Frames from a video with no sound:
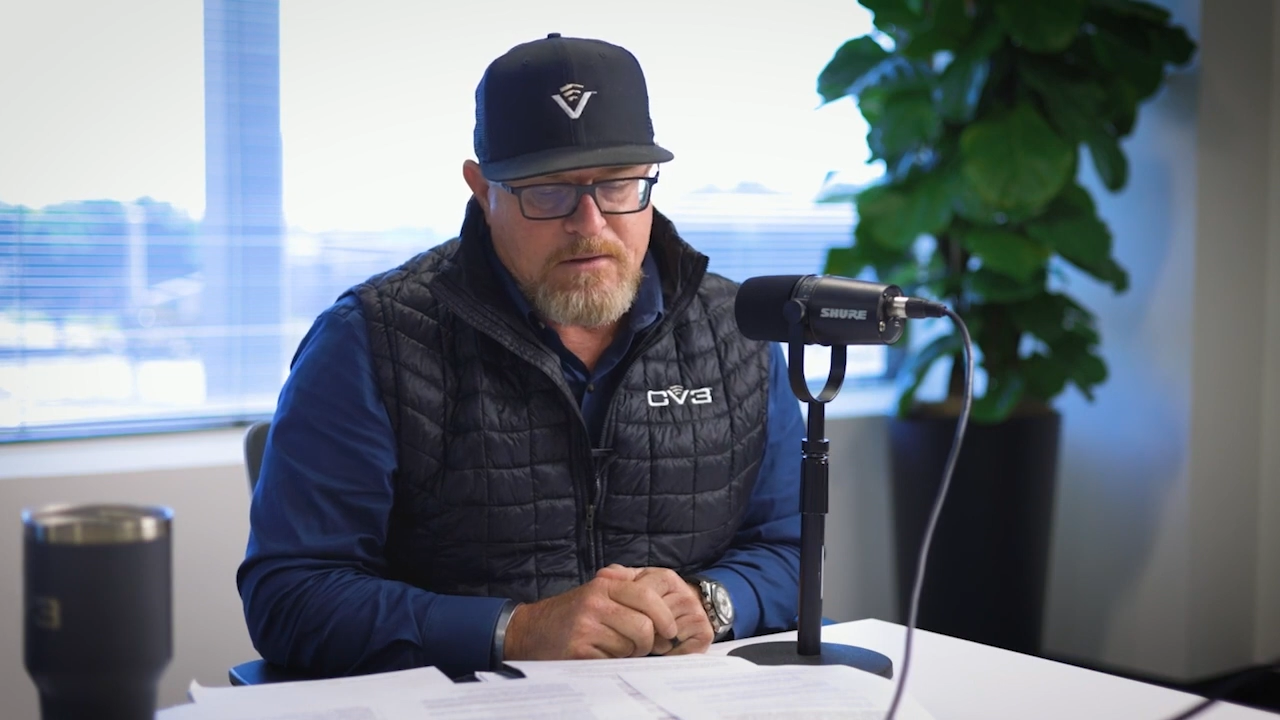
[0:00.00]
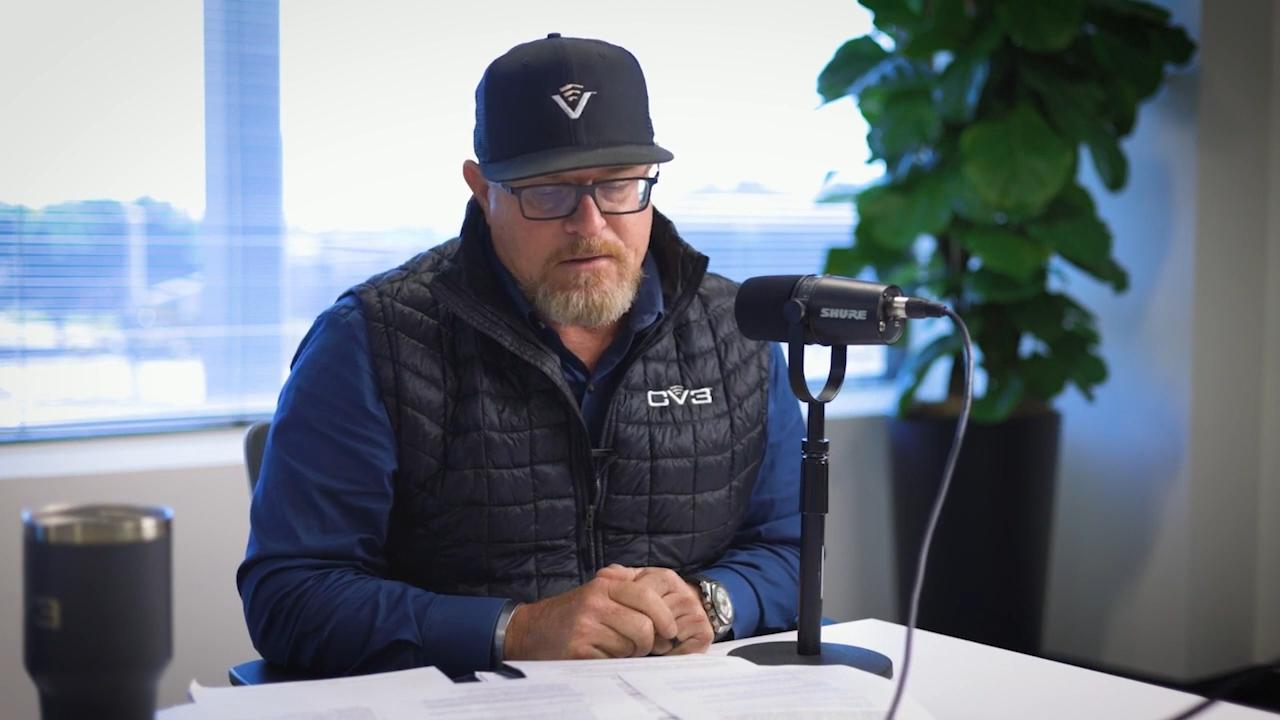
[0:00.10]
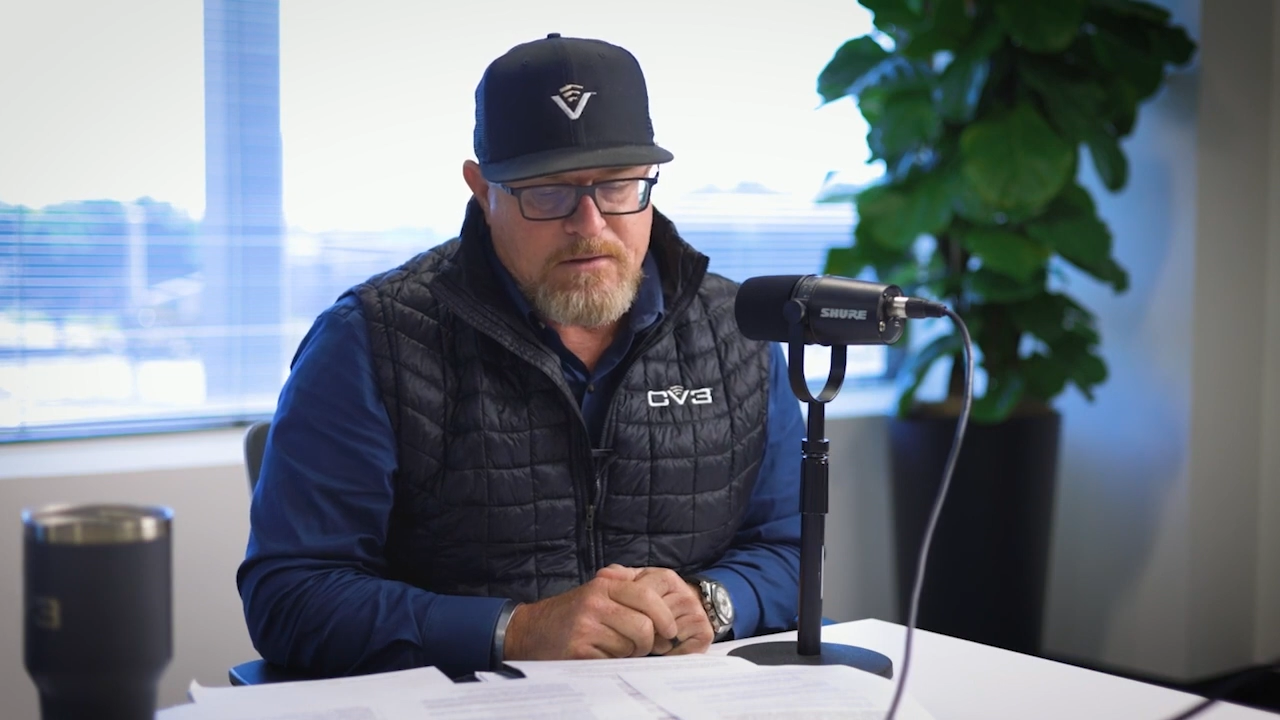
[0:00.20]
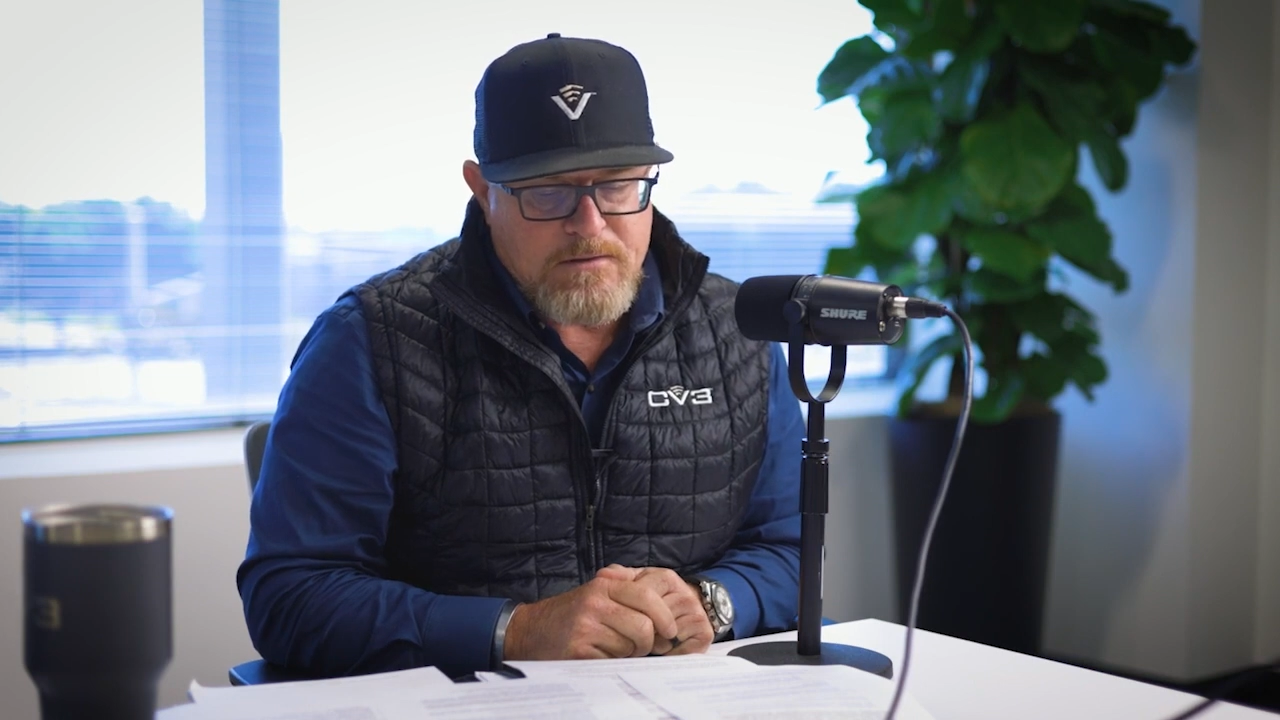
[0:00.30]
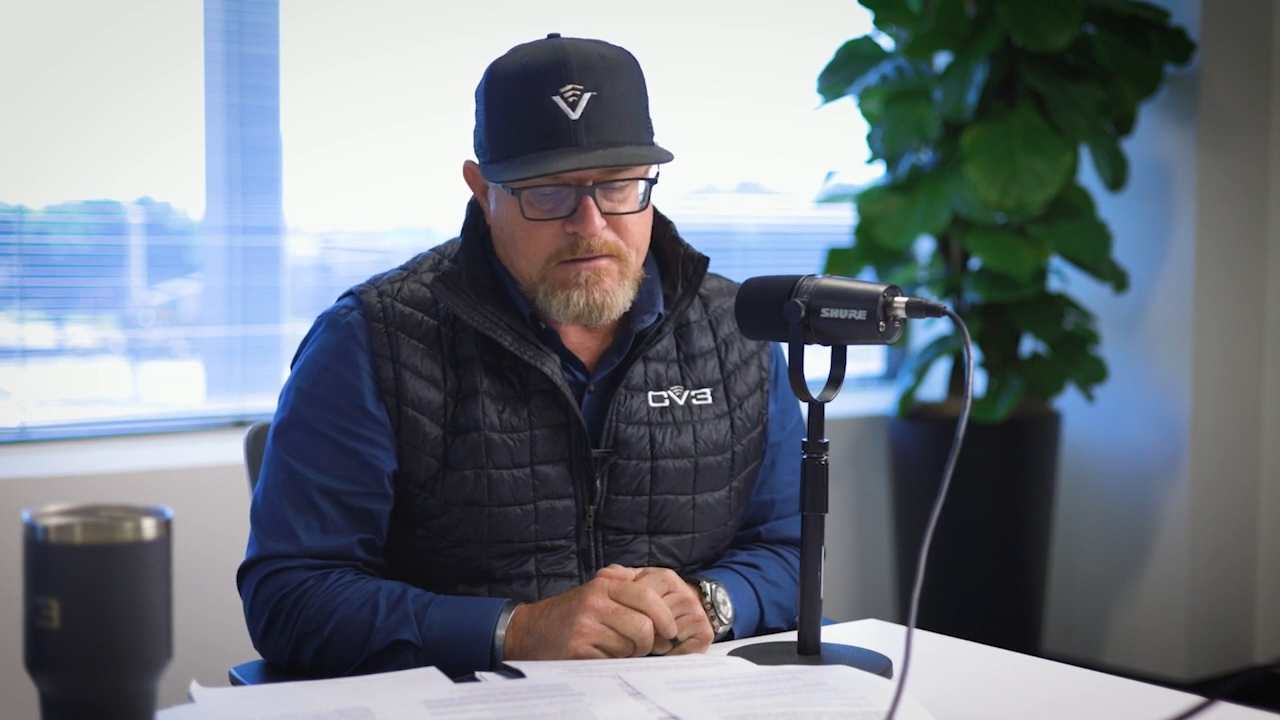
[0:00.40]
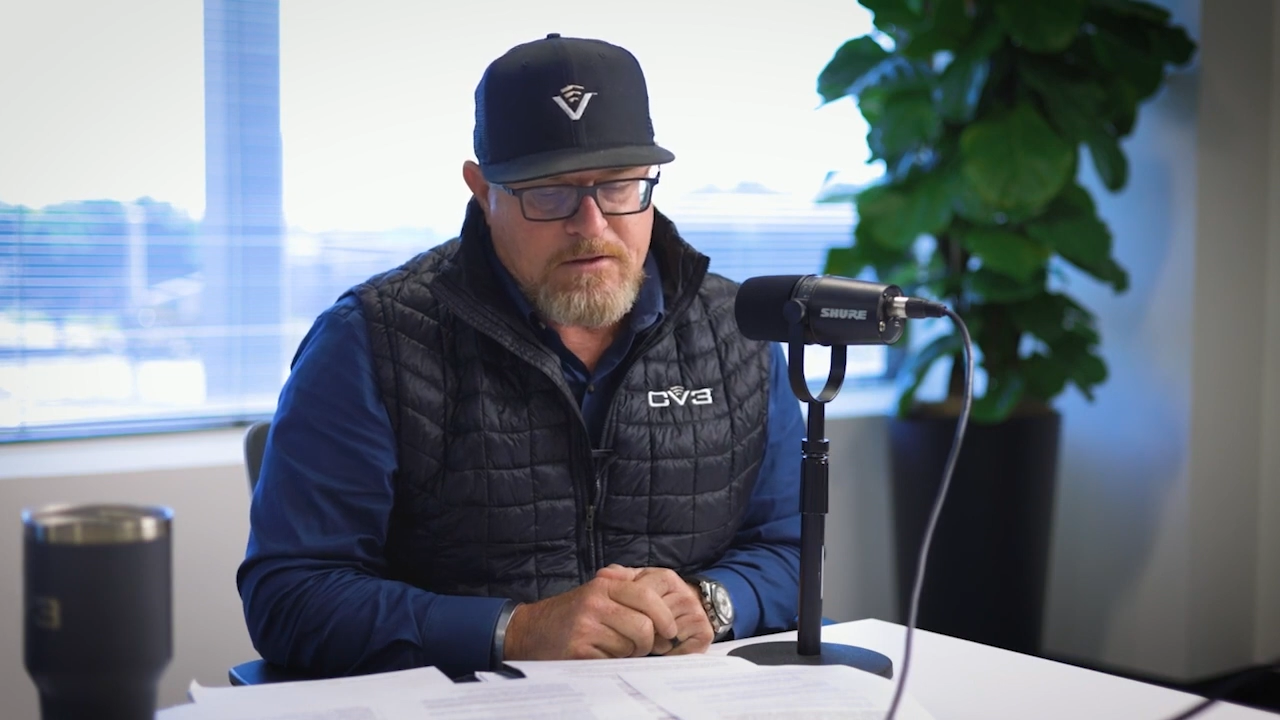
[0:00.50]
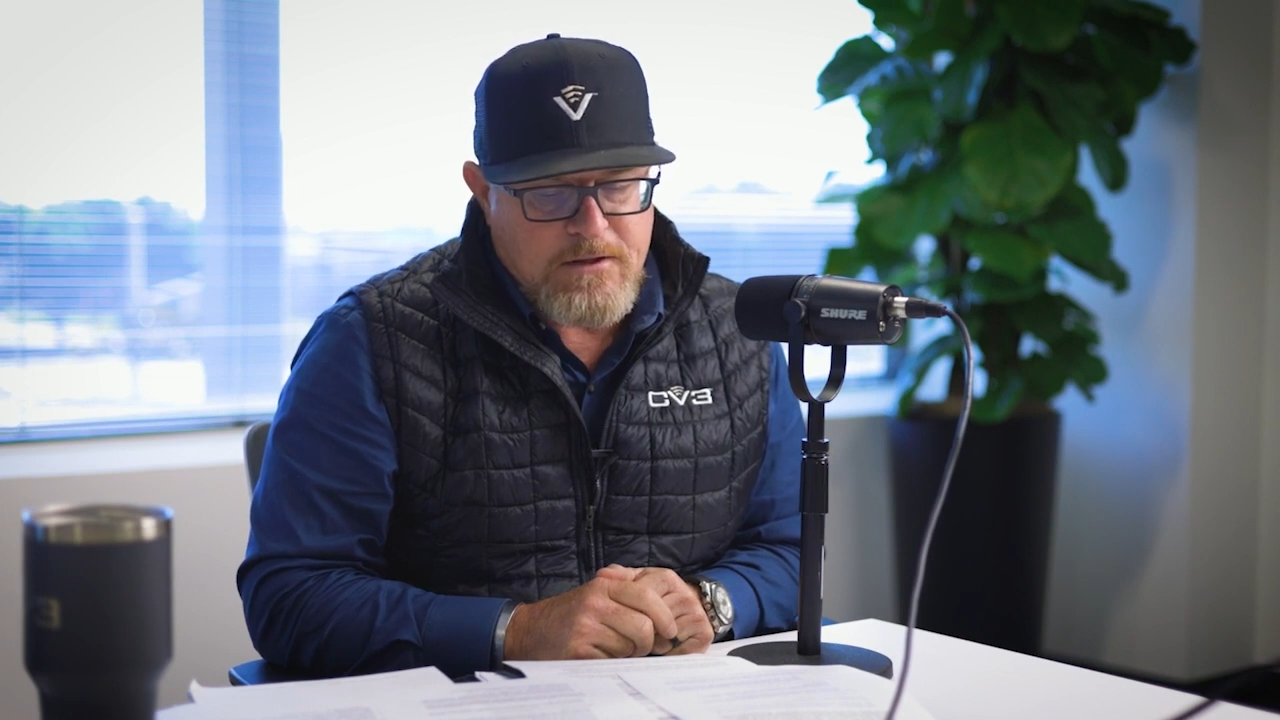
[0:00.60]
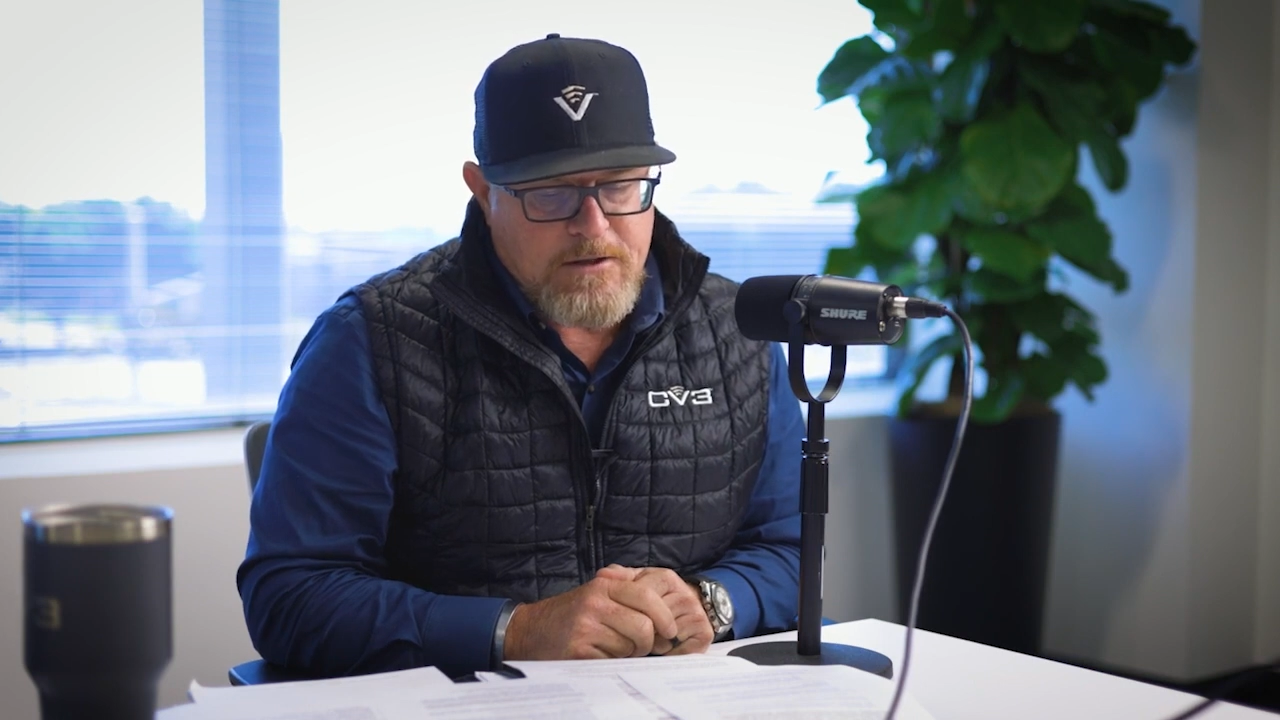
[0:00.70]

is